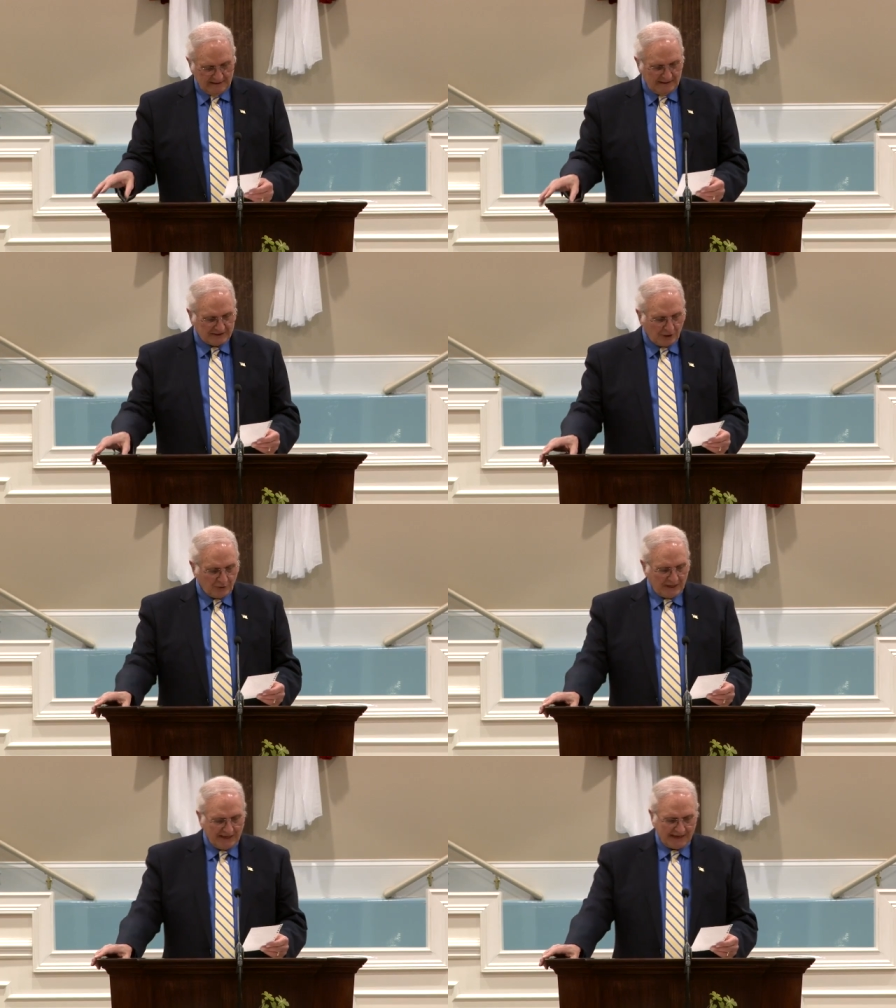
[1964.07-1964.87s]
it is
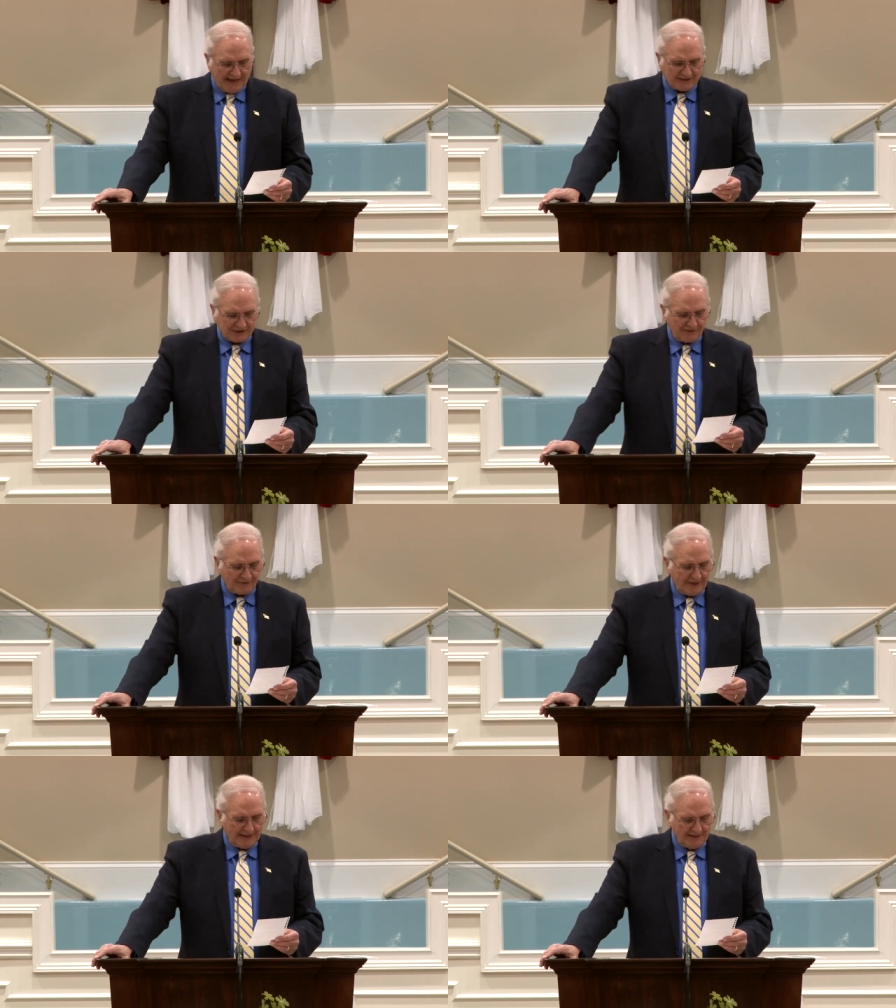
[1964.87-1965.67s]
okay to ask a
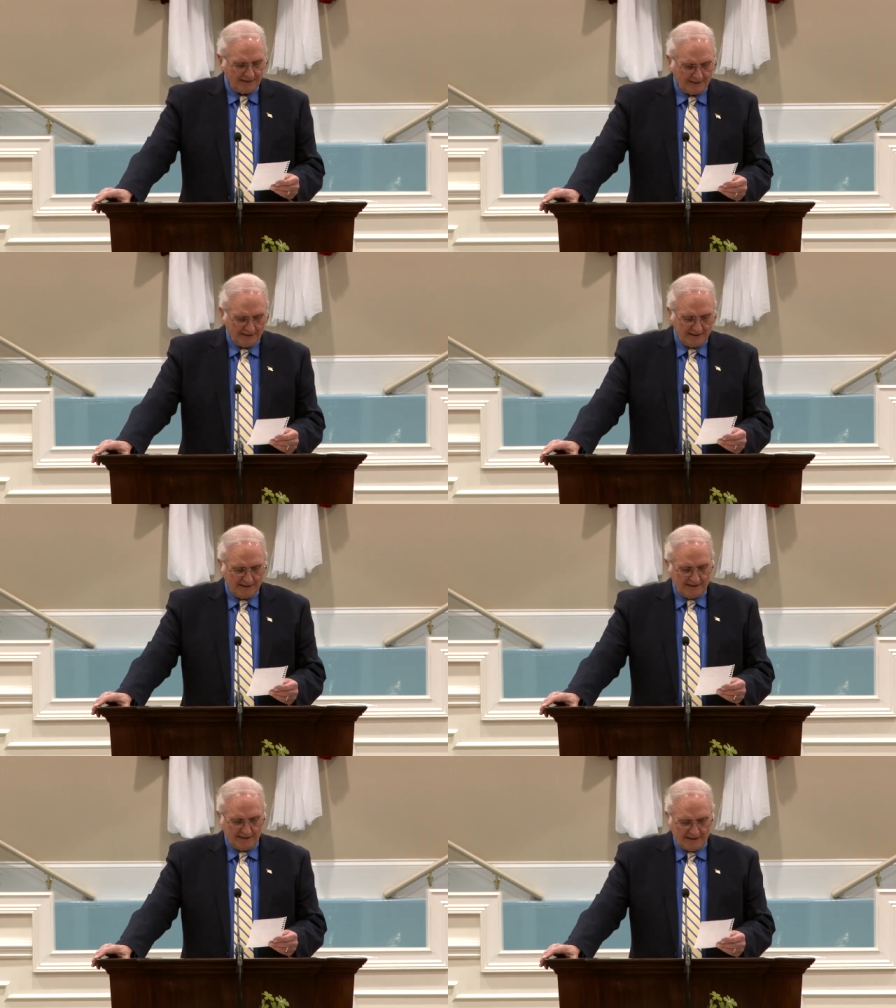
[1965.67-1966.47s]
friend,
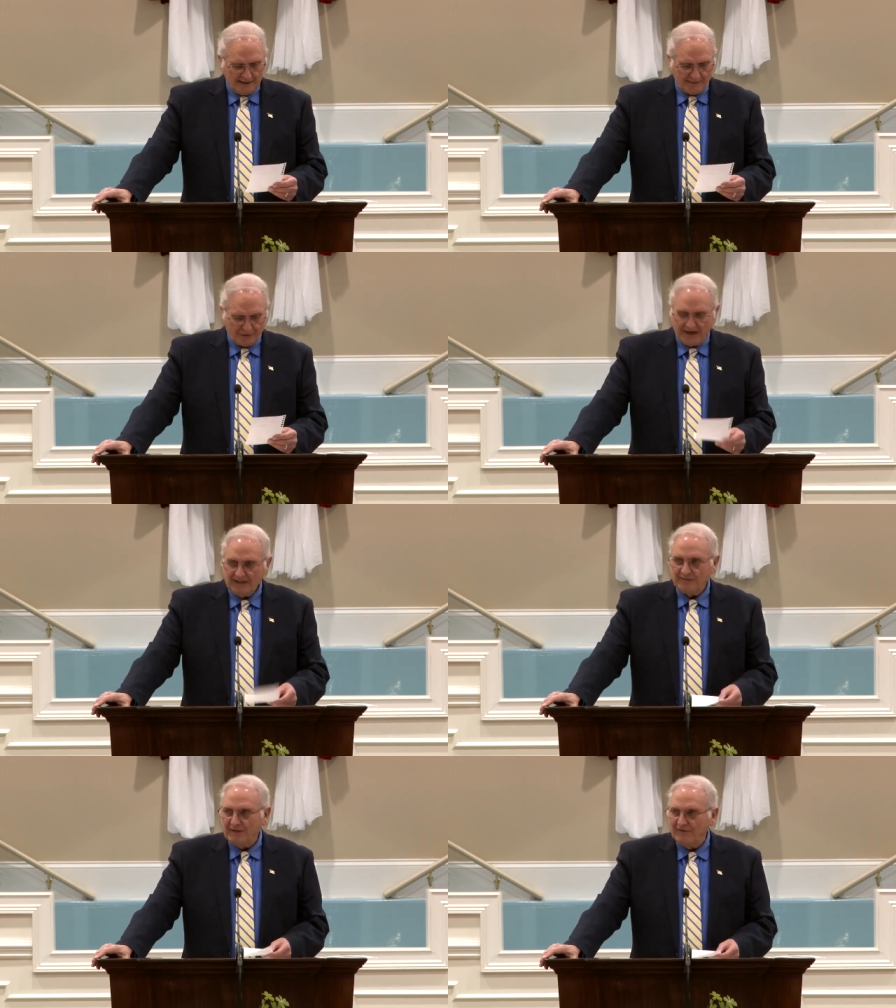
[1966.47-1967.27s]
pray
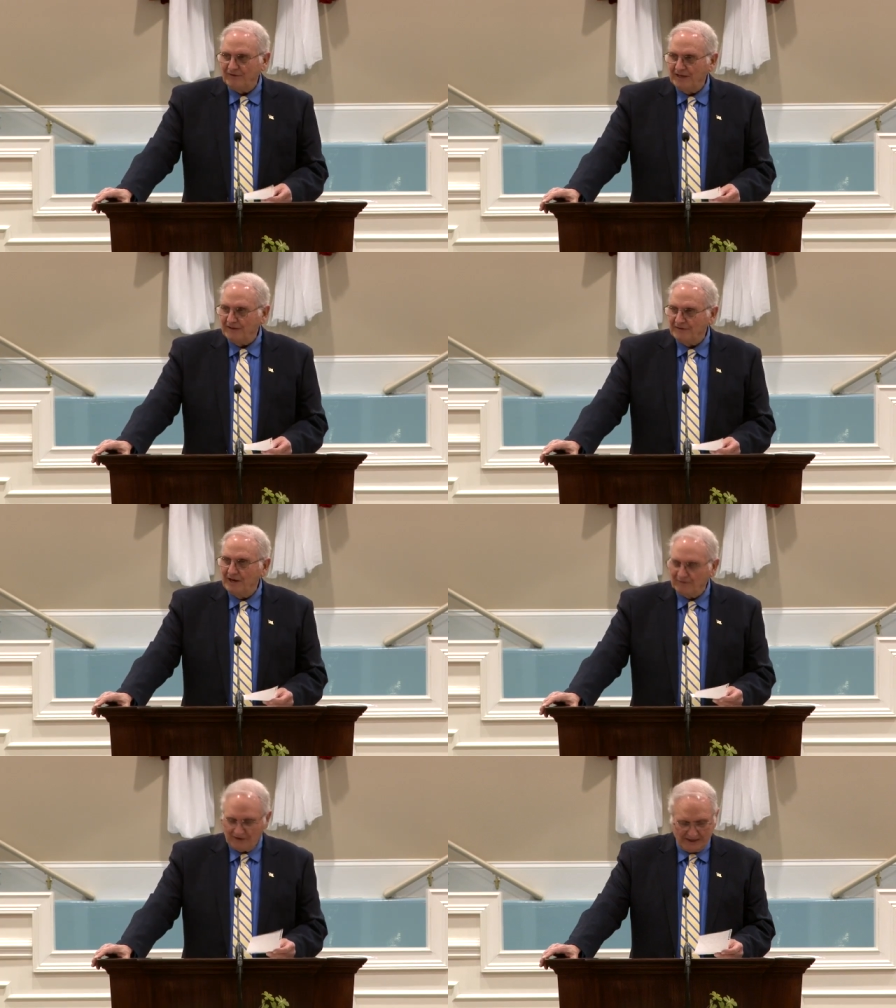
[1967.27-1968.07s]
that my faith
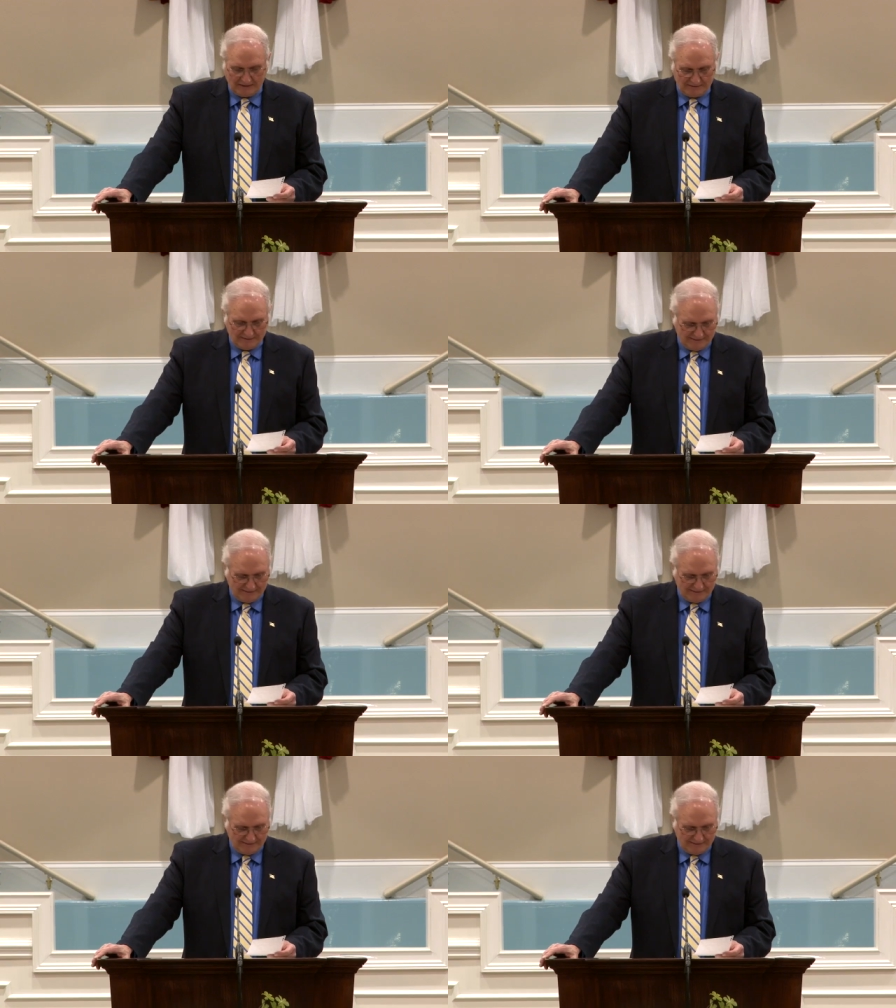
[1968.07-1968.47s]
not fail.